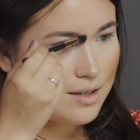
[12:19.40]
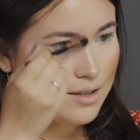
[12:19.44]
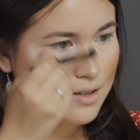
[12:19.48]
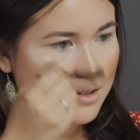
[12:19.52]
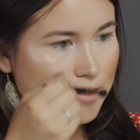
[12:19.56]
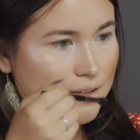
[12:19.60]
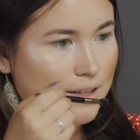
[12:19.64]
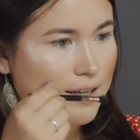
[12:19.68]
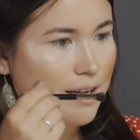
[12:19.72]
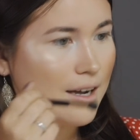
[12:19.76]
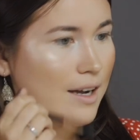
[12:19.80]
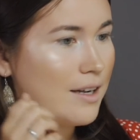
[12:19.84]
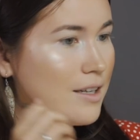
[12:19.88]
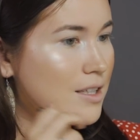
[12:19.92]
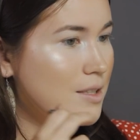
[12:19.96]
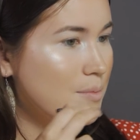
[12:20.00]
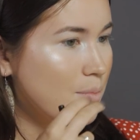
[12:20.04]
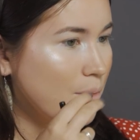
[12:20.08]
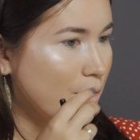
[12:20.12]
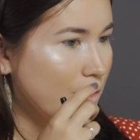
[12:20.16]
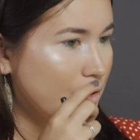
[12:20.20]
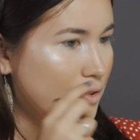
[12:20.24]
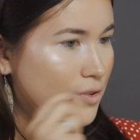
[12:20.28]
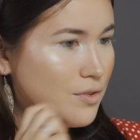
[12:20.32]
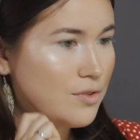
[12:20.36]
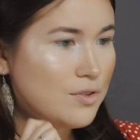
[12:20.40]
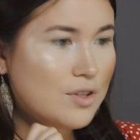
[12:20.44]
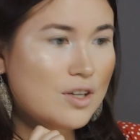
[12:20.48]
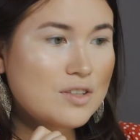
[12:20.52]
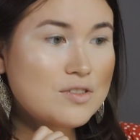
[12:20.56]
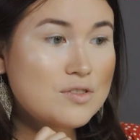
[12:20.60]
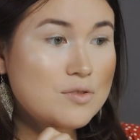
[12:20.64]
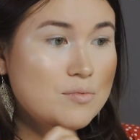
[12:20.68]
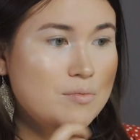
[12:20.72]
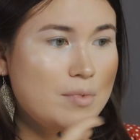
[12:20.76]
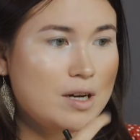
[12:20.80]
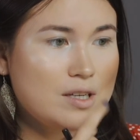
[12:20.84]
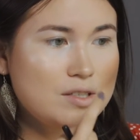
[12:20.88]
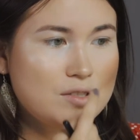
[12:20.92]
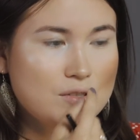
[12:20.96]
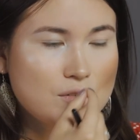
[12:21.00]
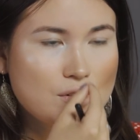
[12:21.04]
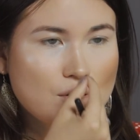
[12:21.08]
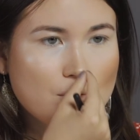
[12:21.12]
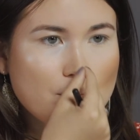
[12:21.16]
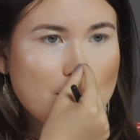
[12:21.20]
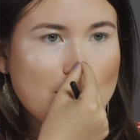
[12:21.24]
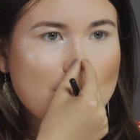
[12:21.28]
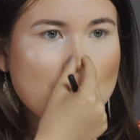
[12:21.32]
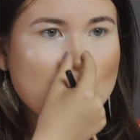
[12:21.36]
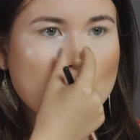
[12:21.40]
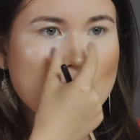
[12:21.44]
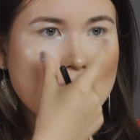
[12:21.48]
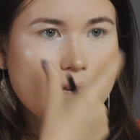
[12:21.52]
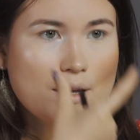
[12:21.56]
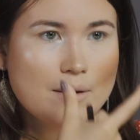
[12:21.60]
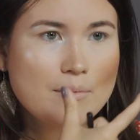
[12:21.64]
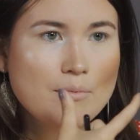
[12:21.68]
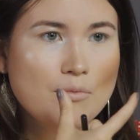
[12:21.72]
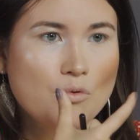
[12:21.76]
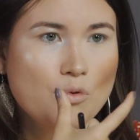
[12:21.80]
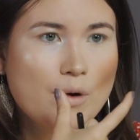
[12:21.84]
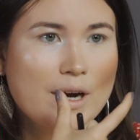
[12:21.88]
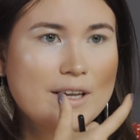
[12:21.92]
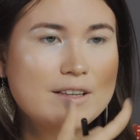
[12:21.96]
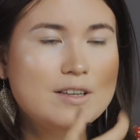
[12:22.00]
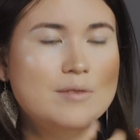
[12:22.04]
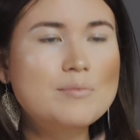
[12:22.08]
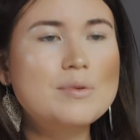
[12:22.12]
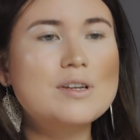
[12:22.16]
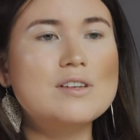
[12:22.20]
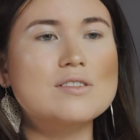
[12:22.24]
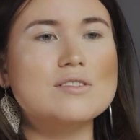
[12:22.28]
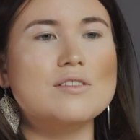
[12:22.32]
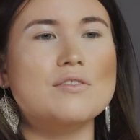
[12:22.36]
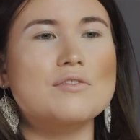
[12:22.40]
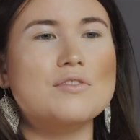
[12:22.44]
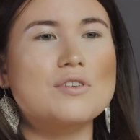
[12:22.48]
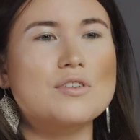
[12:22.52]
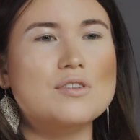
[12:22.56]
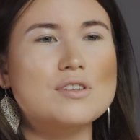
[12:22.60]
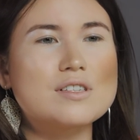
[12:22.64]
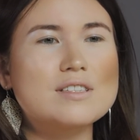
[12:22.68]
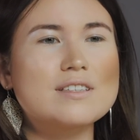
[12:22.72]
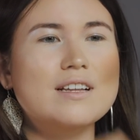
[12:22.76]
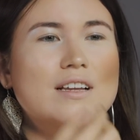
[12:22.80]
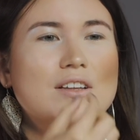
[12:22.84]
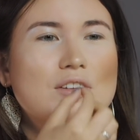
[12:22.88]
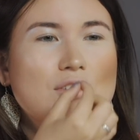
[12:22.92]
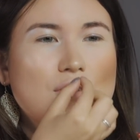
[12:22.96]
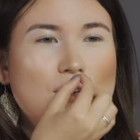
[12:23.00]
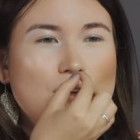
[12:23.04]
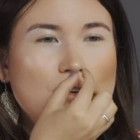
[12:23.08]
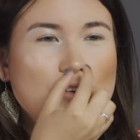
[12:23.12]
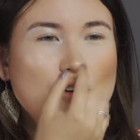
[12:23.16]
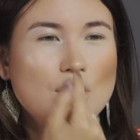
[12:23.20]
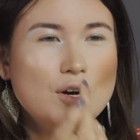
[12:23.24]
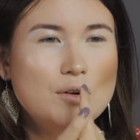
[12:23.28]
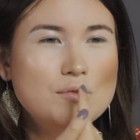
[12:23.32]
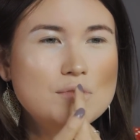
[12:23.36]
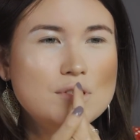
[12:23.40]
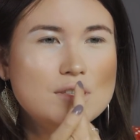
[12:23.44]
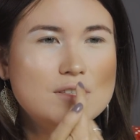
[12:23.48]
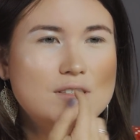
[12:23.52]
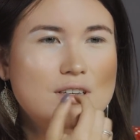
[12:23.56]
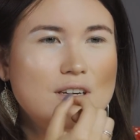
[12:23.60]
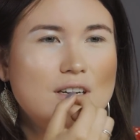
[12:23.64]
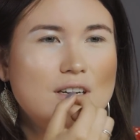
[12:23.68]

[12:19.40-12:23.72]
on the highest point. Not too much, you don't want to make it wider because of course then your nose is